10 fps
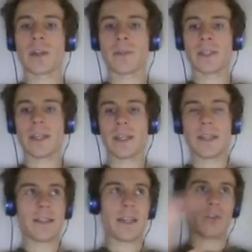what I'm saying
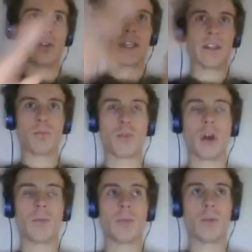is that you look at the
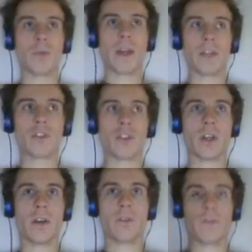probable range
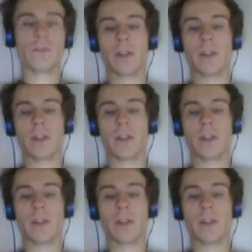of,